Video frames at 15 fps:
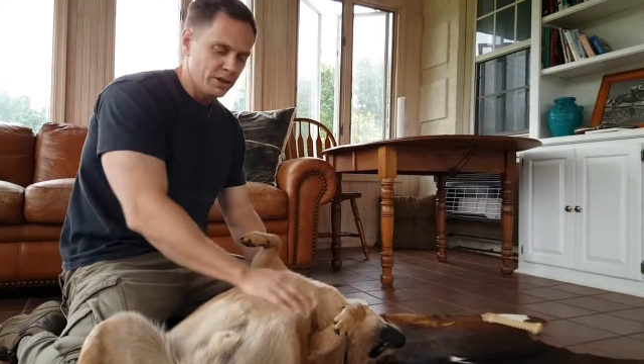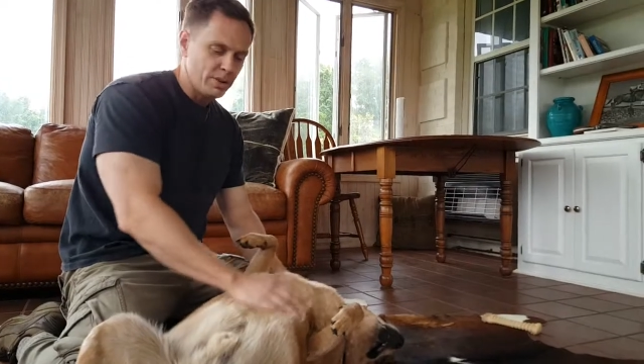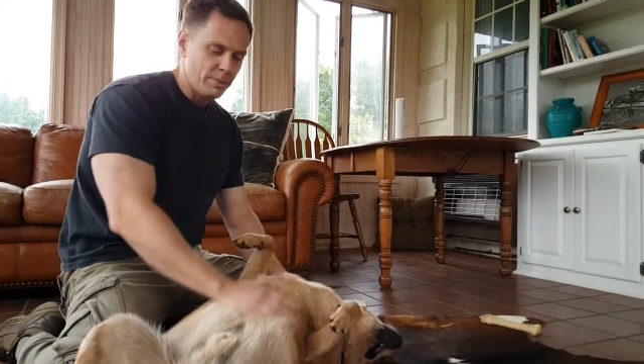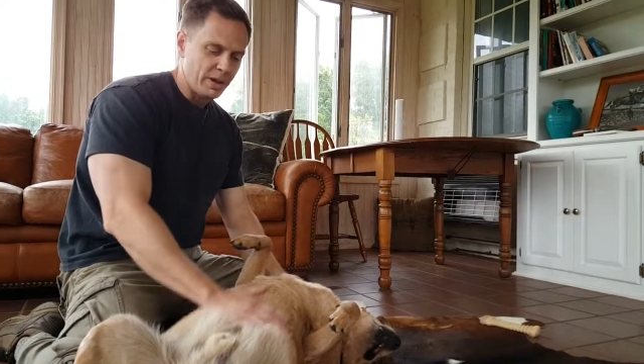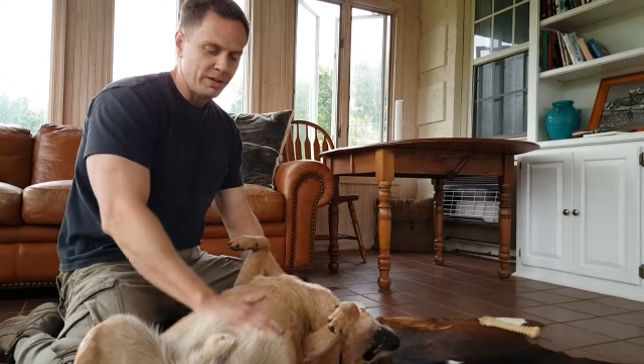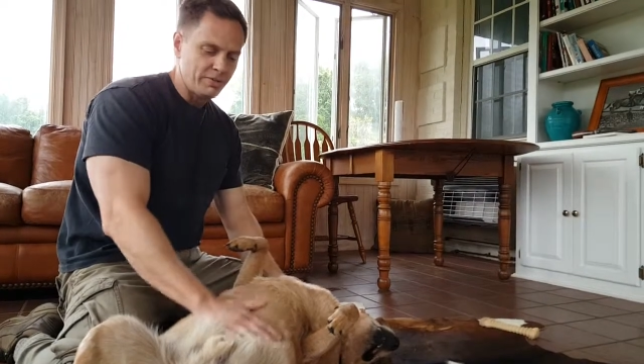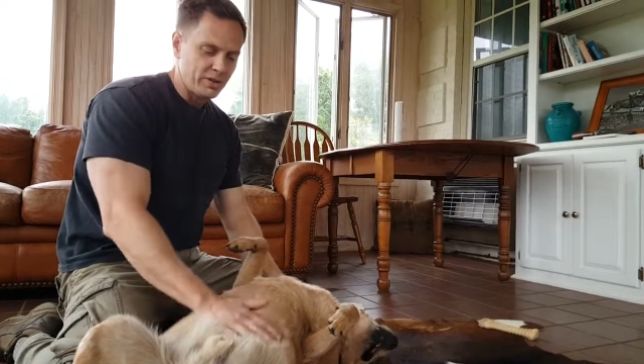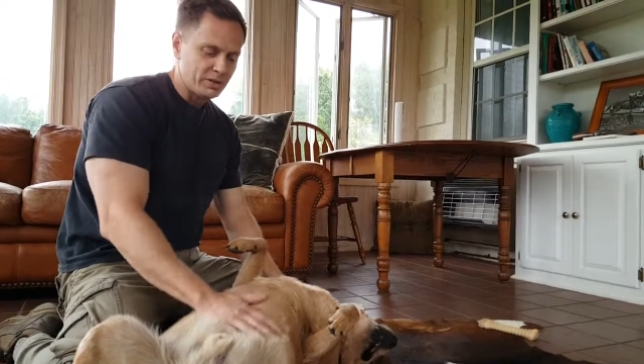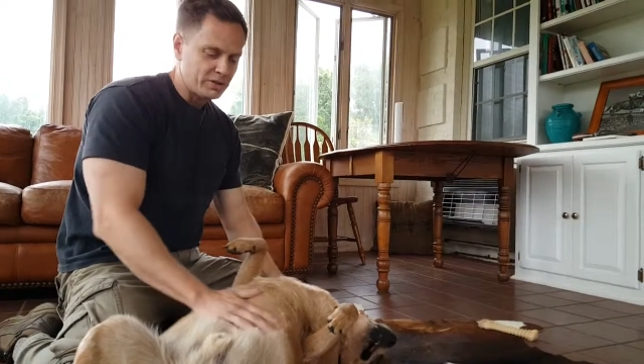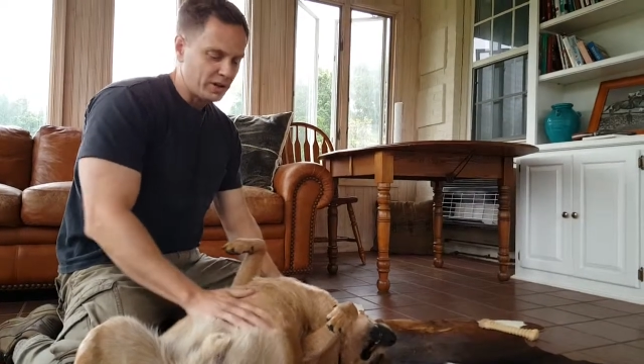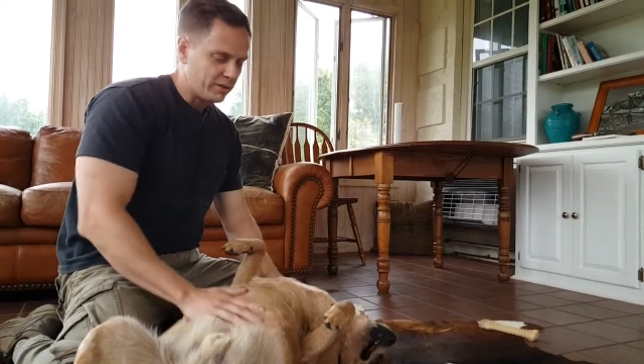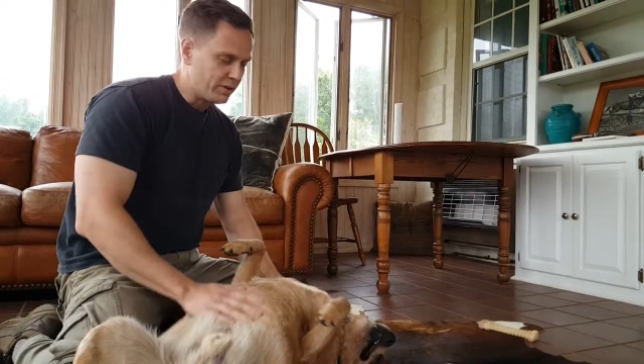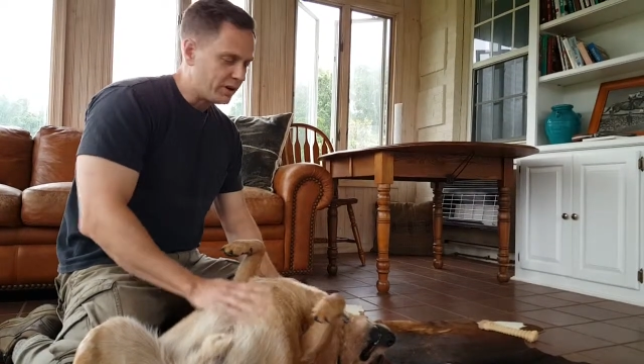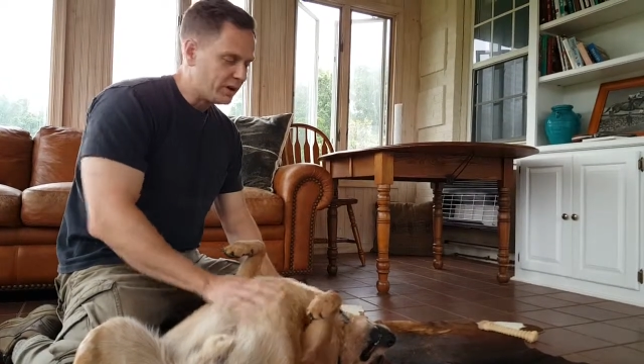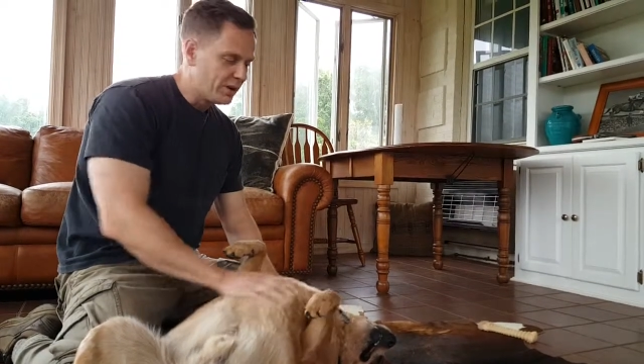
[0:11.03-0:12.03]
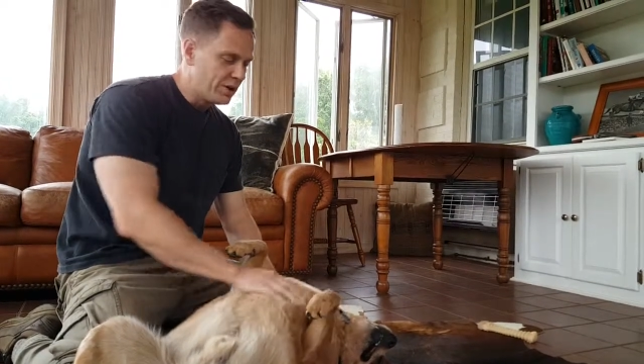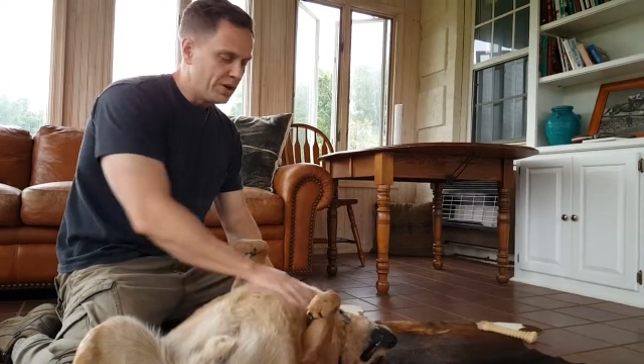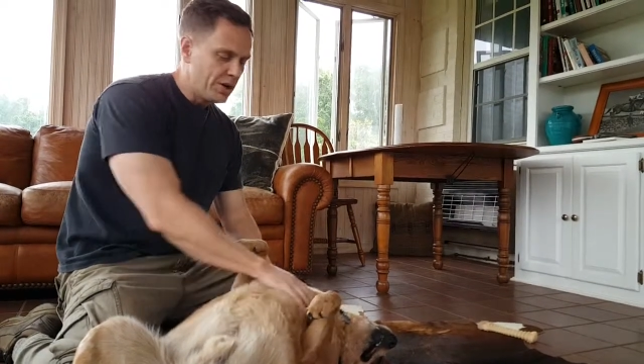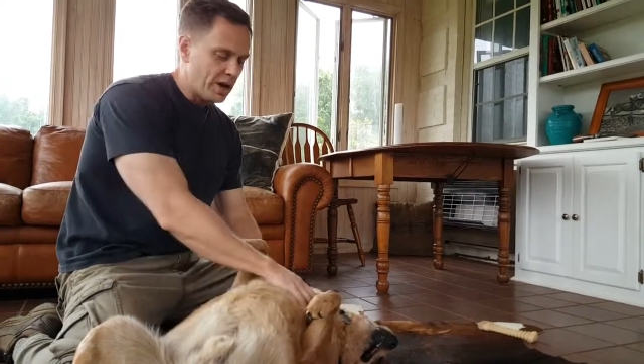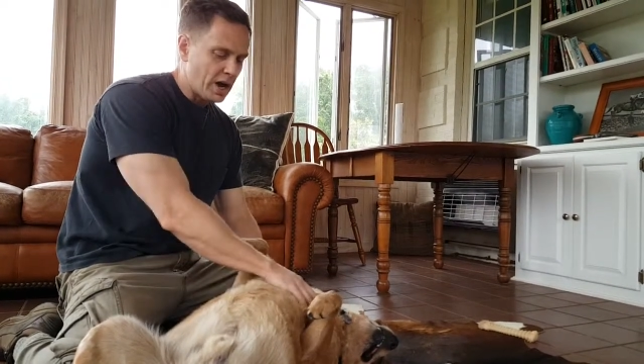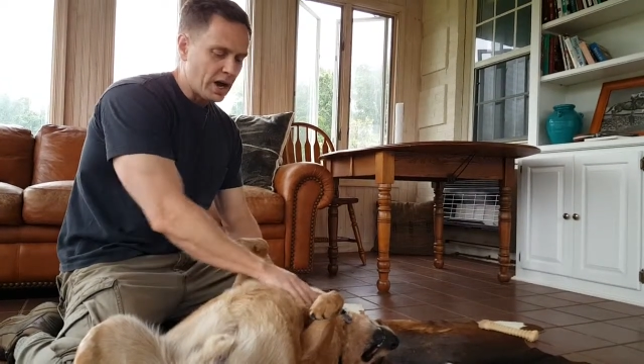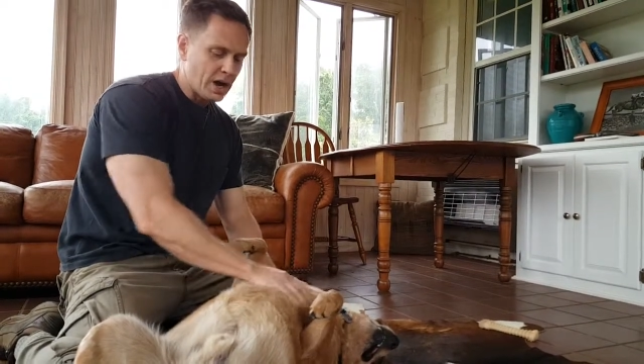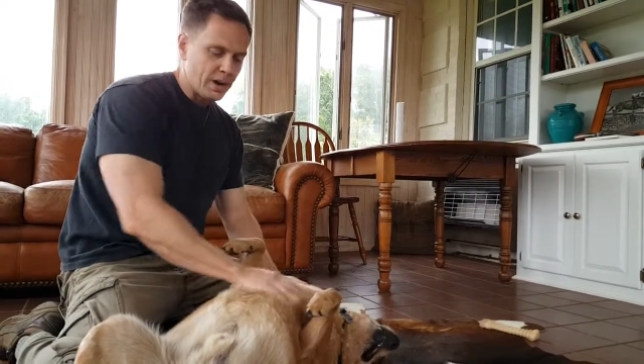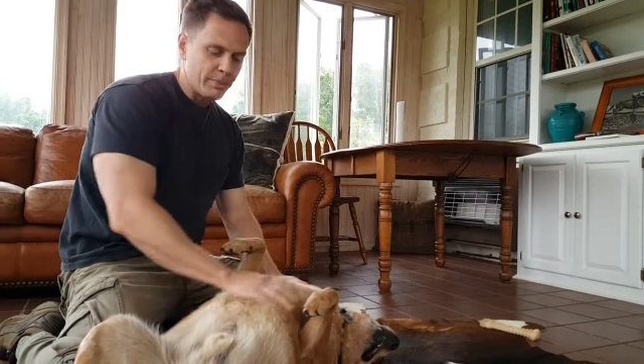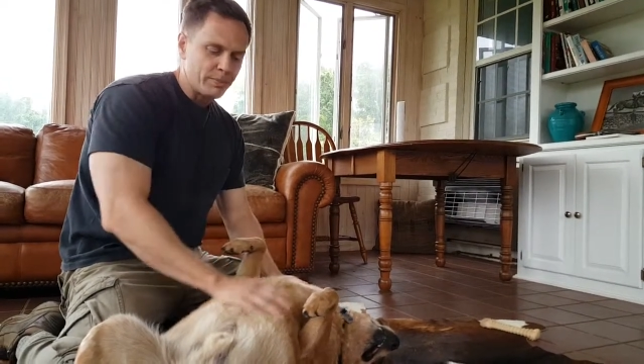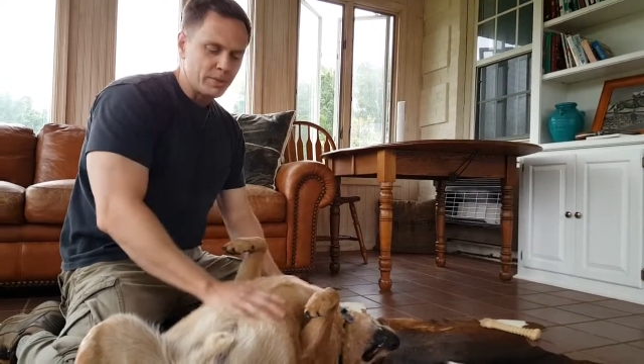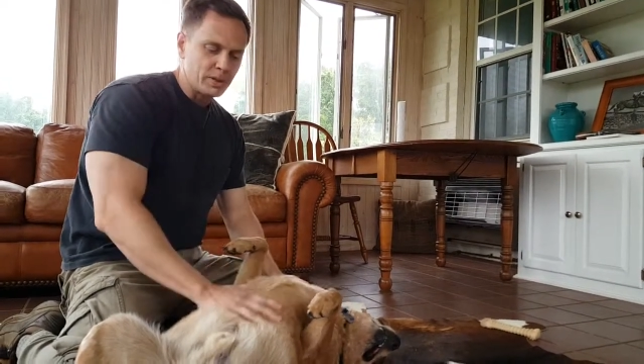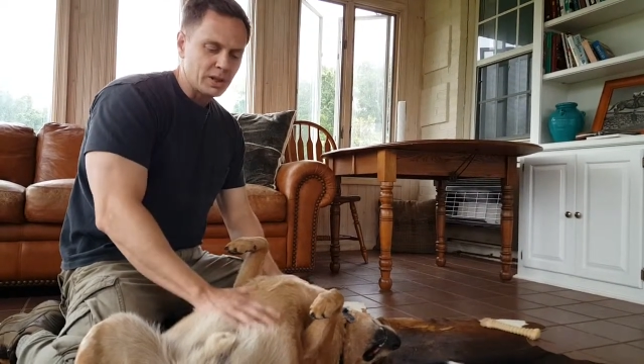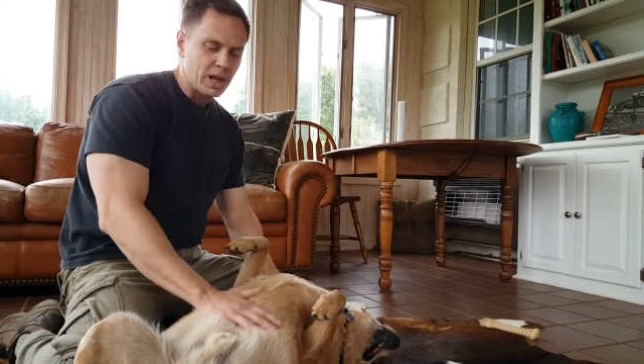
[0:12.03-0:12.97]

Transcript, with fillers: the benefits of it. Um,